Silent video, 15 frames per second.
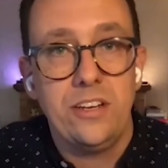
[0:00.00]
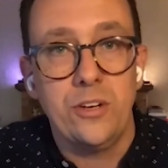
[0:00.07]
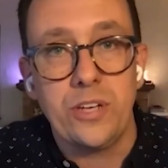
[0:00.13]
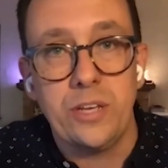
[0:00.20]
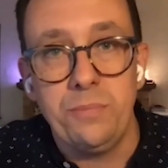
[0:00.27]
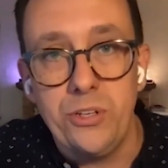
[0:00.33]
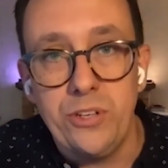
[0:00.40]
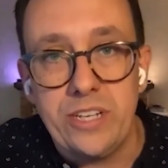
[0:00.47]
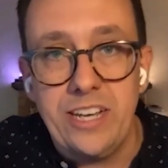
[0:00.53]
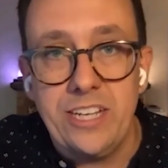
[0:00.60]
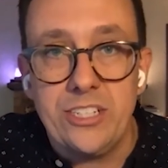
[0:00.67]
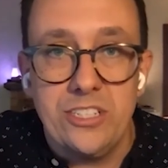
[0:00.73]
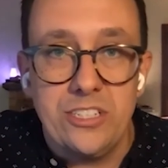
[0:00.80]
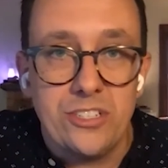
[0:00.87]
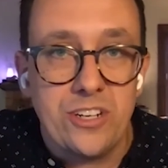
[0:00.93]

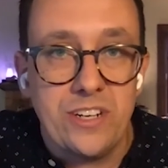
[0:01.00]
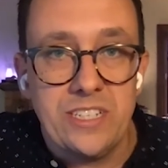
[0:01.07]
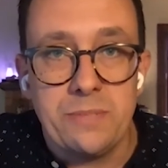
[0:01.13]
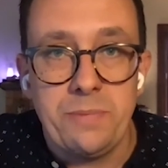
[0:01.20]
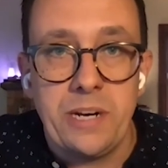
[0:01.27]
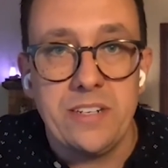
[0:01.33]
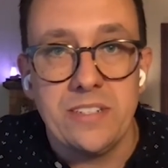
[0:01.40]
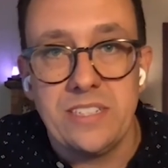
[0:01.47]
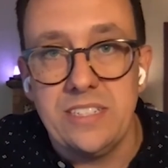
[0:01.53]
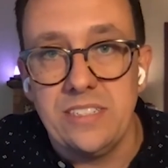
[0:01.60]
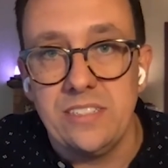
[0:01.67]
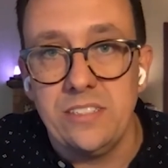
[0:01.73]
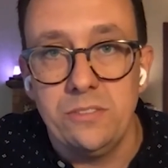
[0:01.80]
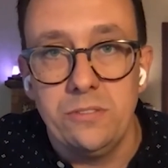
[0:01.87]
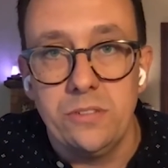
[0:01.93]
Communication and transparency,
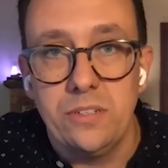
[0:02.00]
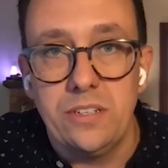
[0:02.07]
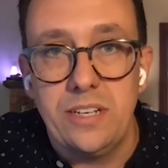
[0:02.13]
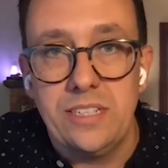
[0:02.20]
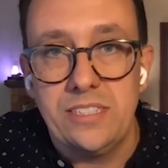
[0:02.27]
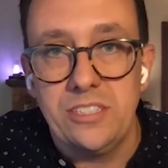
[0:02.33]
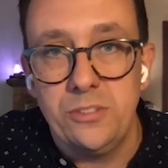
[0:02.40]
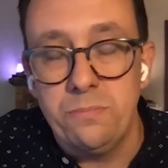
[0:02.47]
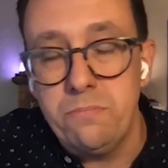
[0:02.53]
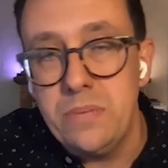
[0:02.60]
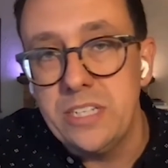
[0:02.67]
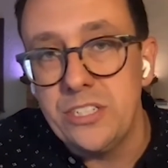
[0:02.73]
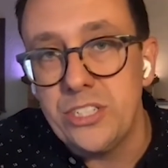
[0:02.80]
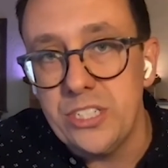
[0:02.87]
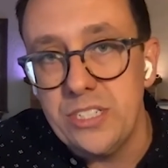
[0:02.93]
as you
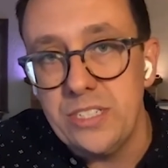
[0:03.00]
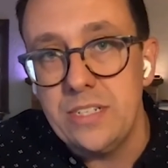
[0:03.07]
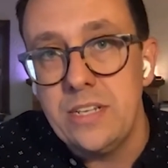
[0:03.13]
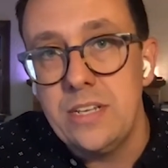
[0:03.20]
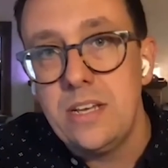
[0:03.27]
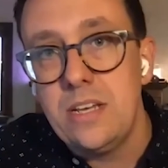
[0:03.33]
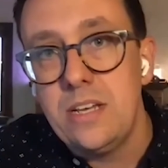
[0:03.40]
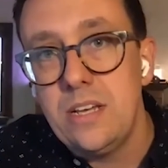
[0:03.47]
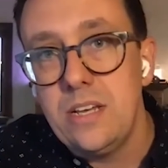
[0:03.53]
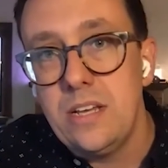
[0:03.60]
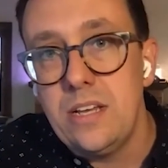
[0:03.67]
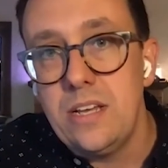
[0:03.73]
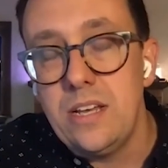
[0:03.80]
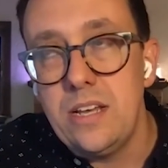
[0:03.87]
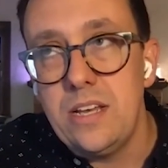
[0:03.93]
mentioned,
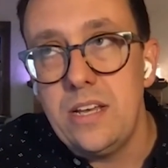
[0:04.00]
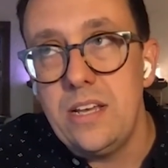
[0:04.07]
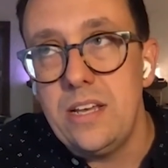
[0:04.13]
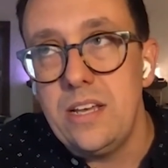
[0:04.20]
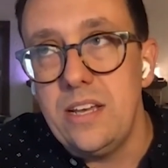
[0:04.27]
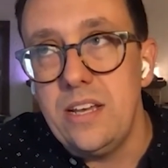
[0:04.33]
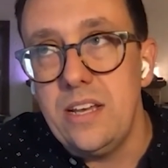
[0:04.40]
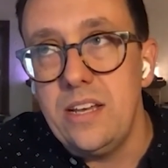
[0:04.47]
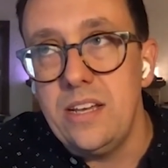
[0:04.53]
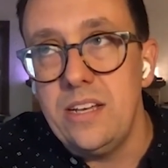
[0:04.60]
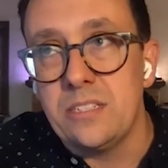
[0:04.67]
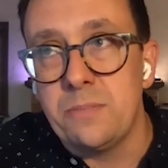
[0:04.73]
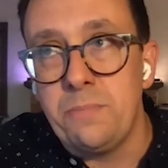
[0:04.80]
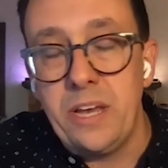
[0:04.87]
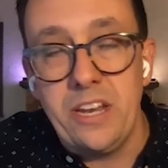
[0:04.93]

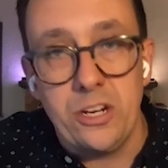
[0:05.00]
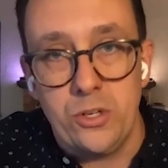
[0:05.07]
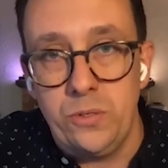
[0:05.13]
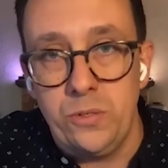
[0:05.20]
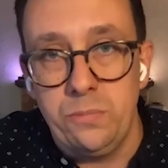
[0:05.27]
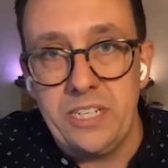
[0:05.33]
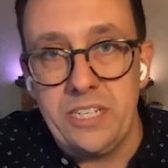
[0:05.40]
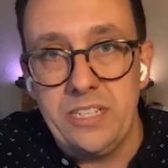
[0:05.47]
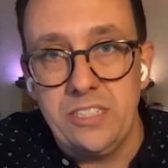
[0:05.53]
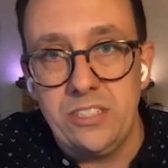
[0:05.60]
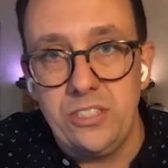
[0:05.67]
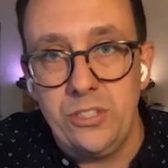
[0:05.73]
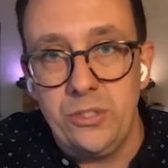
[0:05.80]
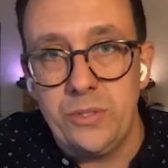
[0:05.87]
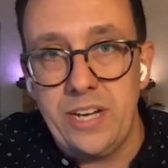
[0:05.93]
is pinnacle because
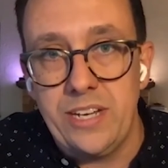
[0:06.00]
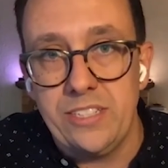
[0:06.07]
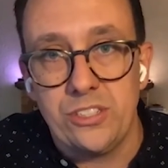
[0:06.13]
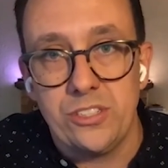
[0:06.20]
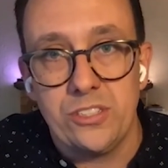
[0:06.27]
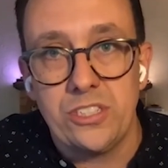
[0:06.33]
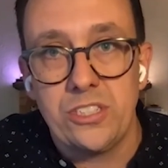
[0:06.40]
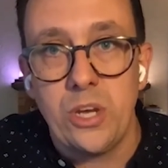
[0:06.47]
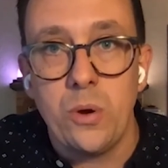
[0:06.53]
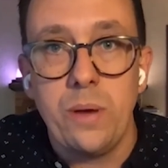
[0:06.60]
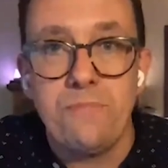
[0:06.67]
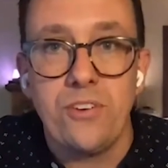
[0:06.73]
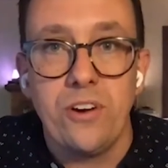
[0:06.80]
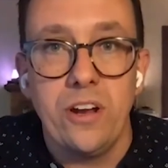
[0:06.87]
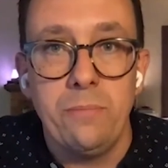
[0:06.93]
you guys are so
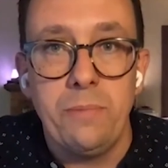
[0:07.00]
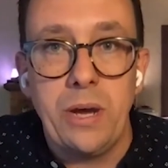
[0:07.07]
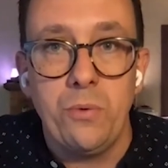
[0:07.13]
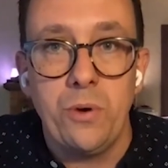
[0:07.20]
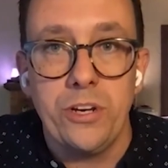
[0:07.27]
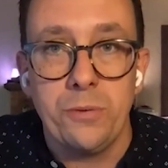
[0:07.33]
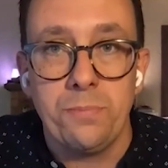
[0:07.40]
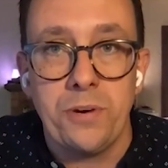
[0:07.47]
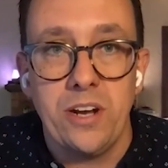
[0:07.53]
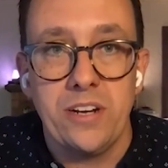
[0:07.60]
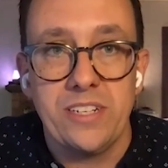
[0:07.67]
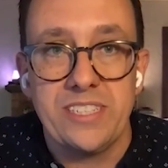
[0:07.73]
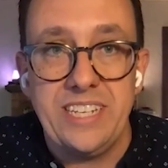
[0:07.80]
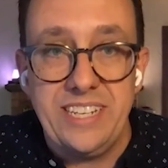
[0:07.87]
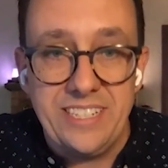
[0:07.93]
upfront about what your
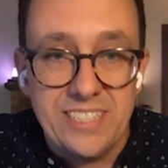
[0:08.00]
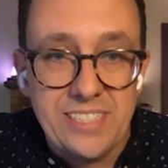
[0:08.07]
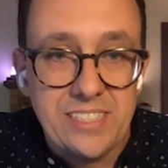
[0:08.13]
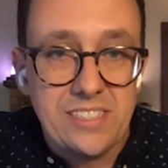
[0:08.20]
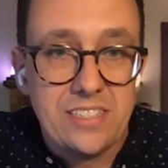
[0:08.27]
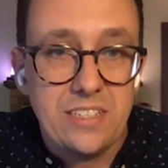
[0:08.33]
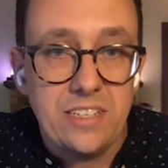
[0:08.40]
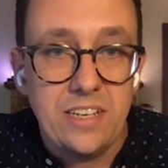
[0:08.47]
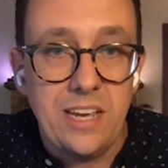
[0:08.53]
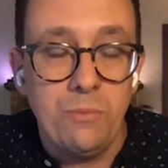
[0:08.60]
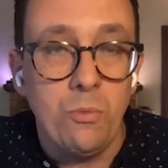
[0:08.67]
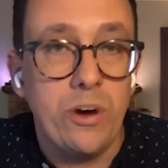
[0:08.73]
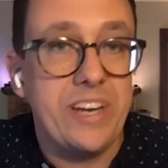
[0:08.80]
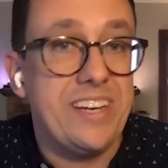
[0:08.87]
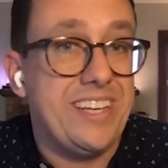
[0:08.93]
product is and
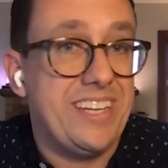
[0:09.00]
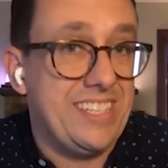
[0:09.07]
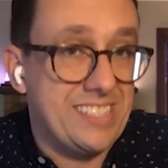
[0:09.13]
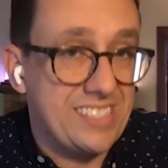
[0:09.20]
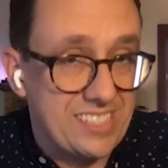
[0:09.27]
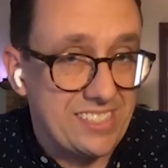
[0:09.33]
what it isn't.